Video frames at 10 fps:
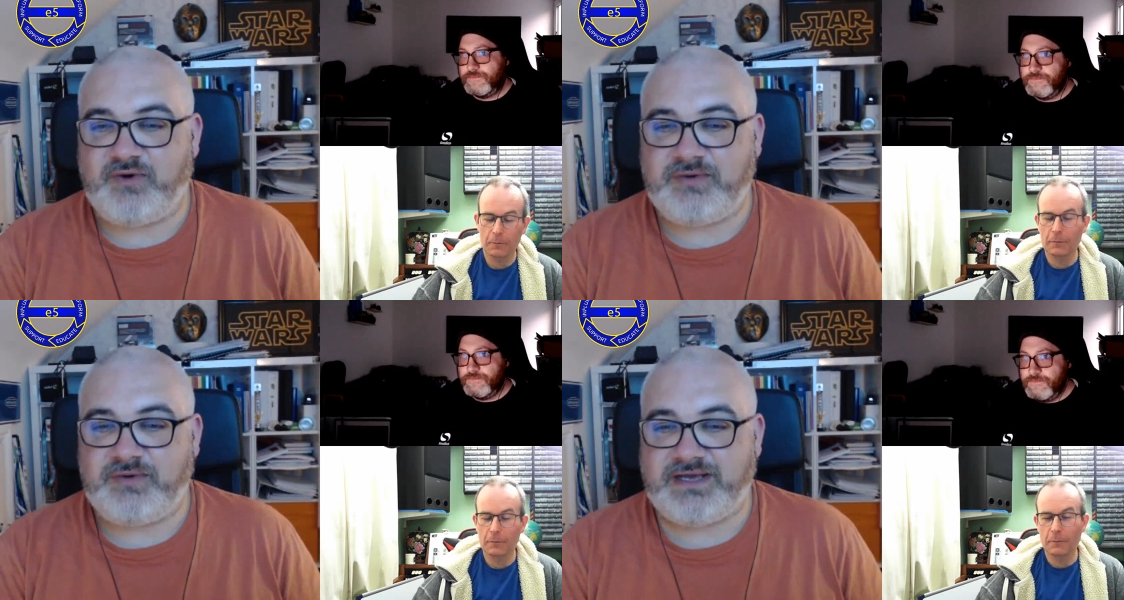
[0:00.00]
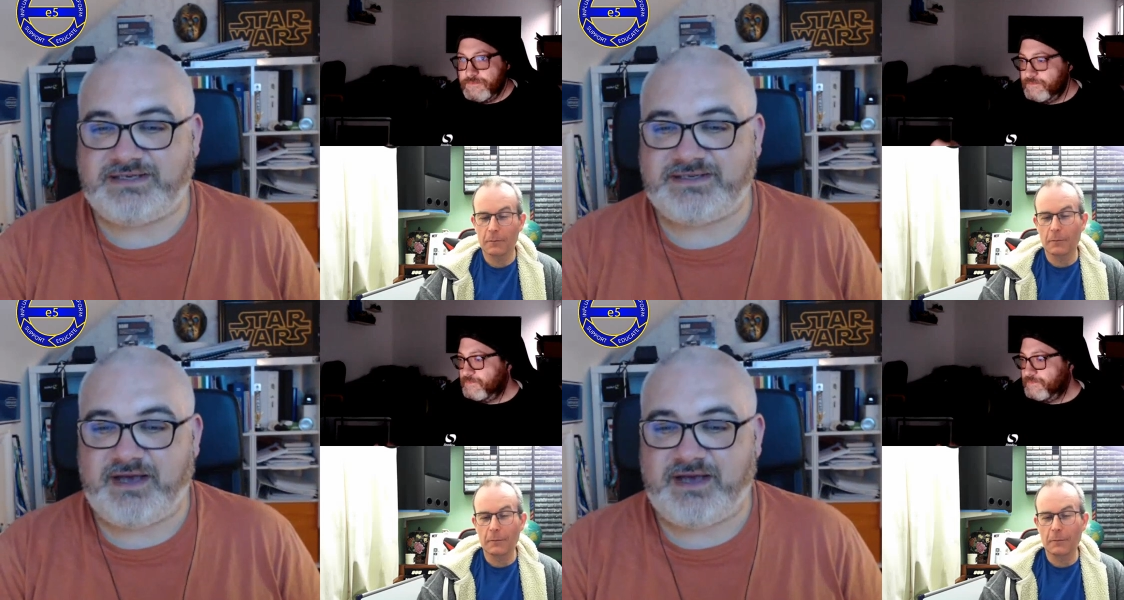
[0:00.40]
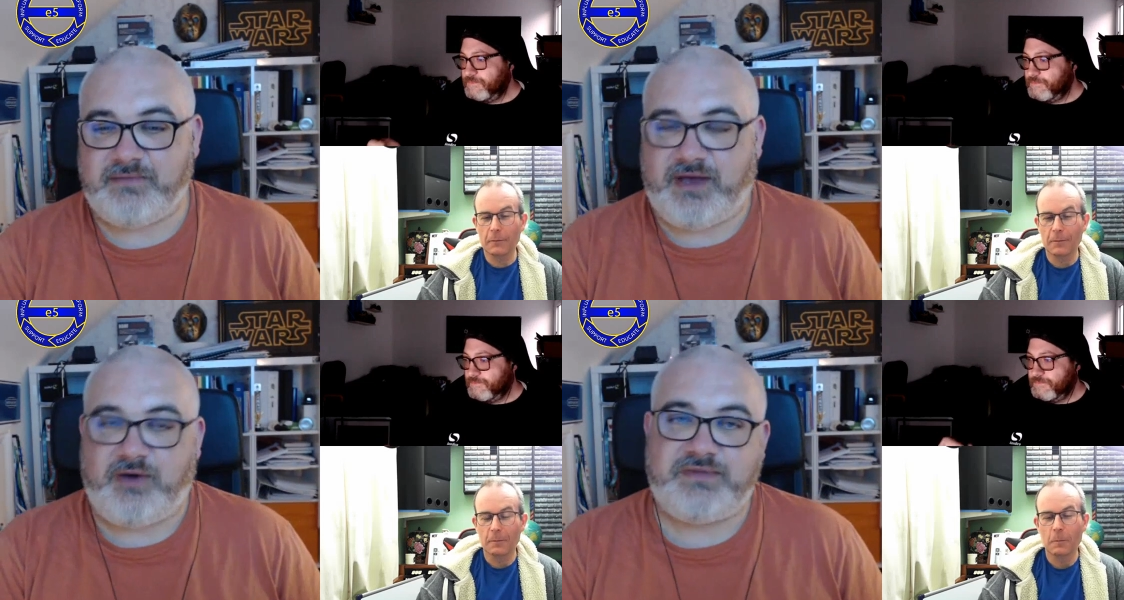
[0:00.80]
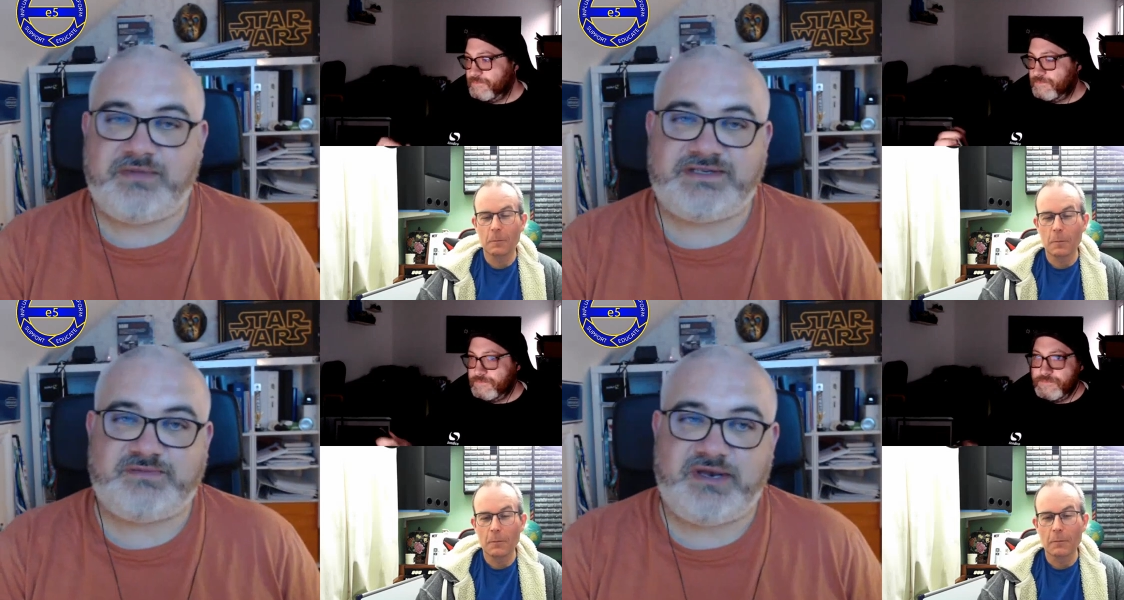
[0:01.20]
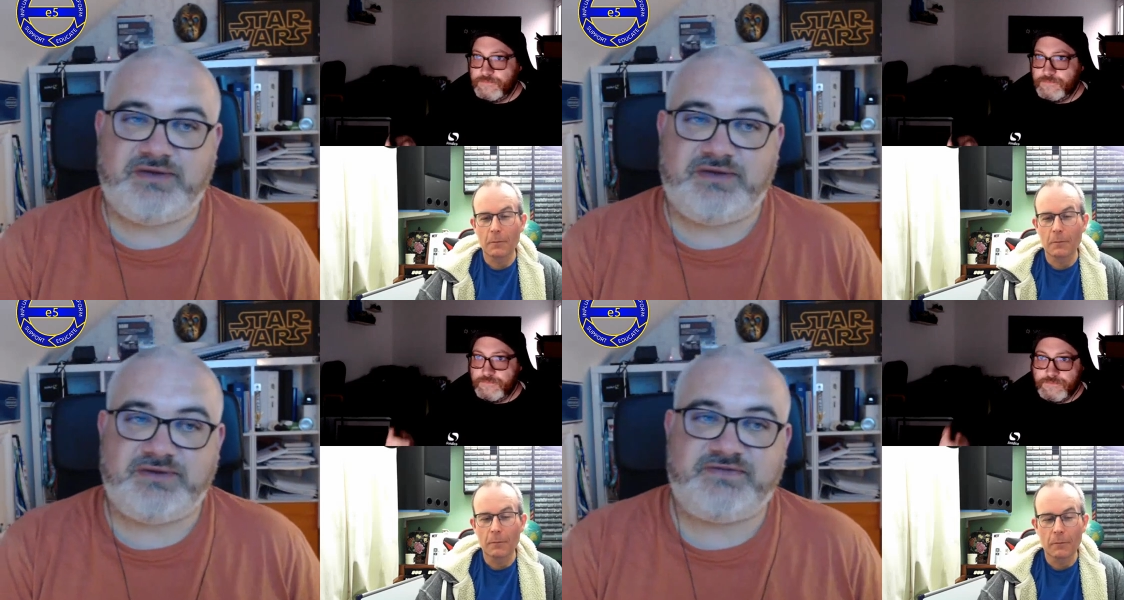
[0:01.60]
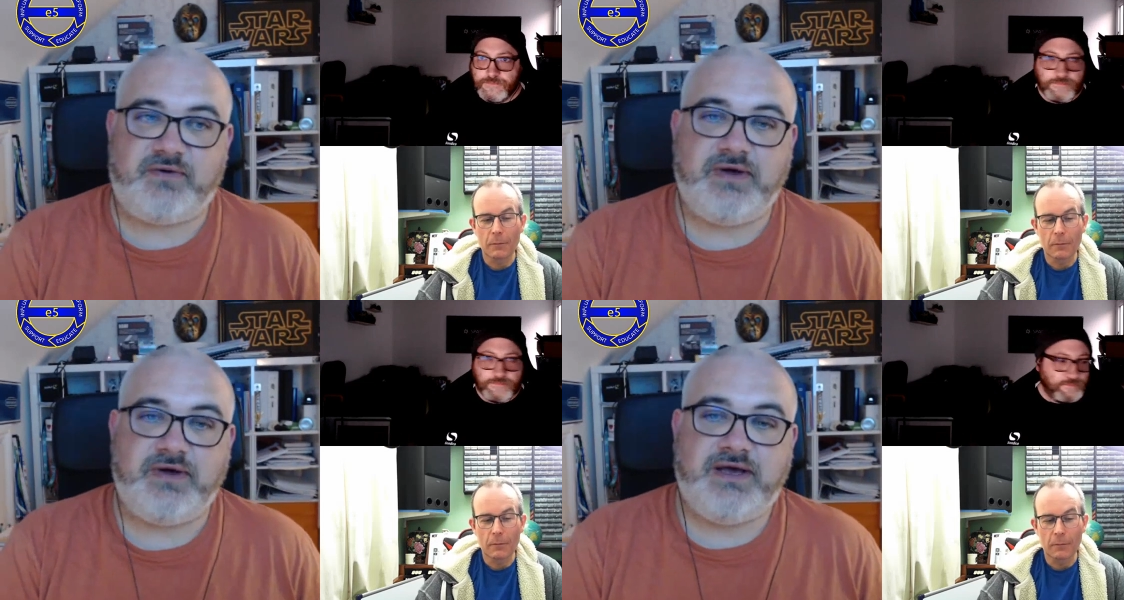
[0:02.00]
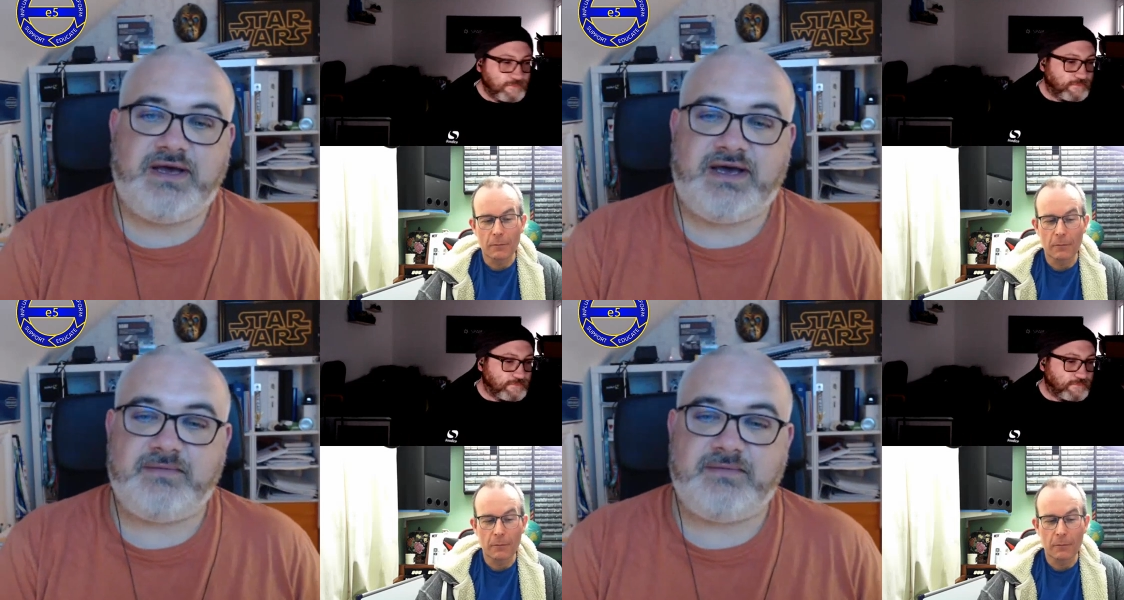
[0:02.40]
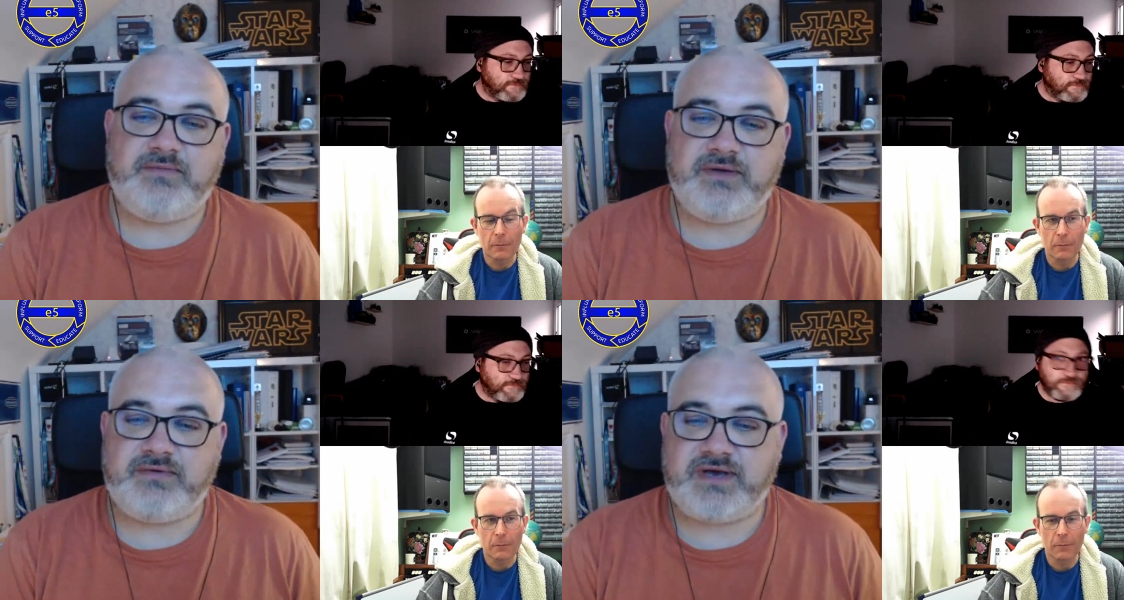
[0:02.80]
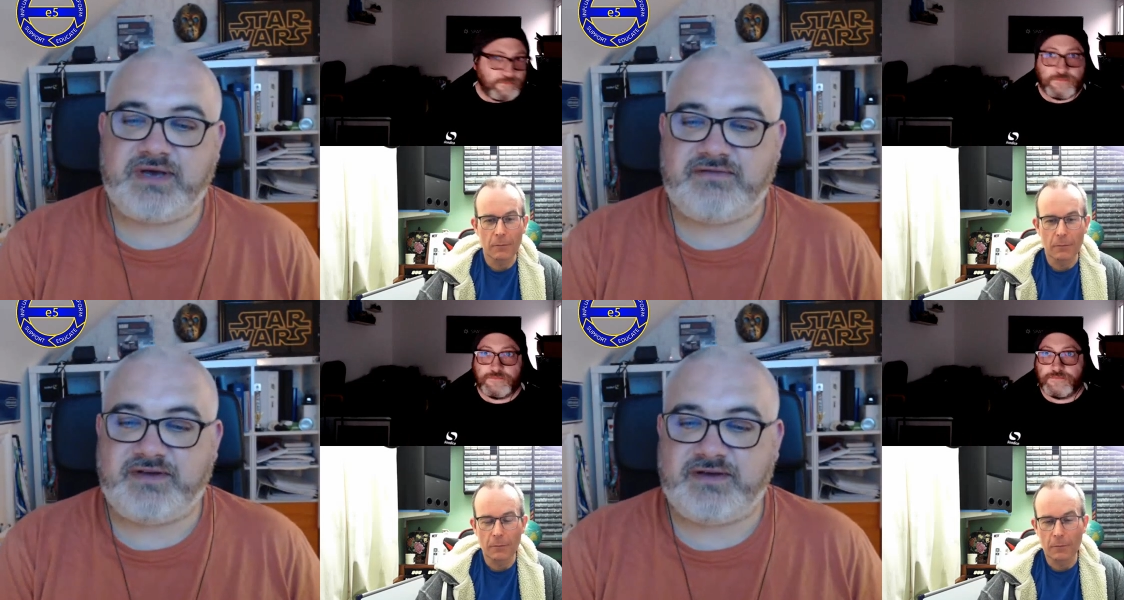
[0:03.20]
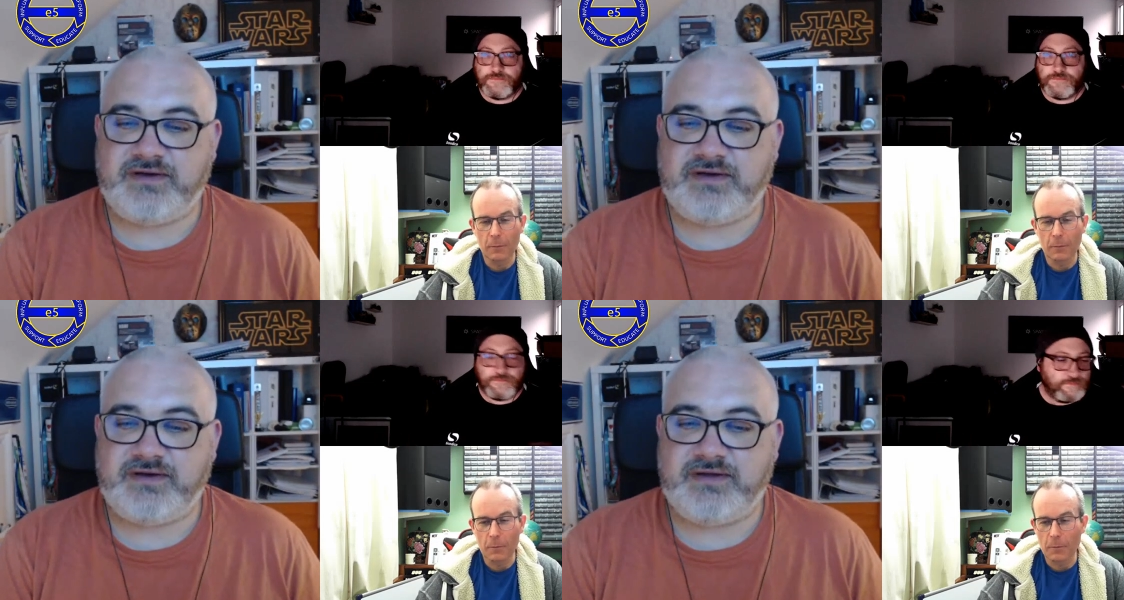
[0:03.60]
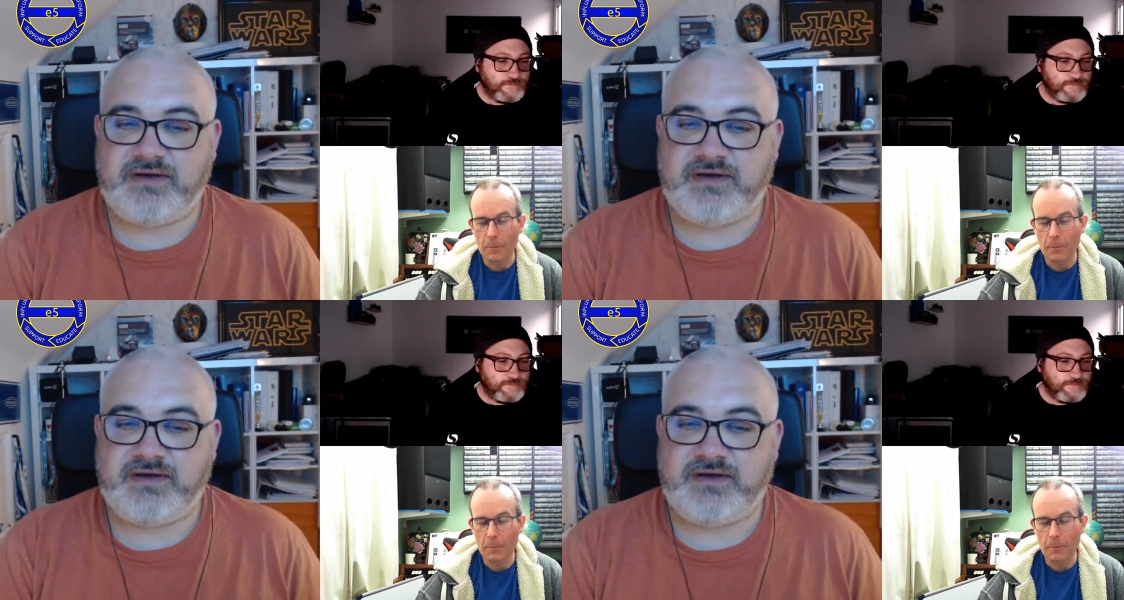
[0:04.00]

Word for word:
Speaker 1: as always. Um, we hope this has been useful. Um, we will cover,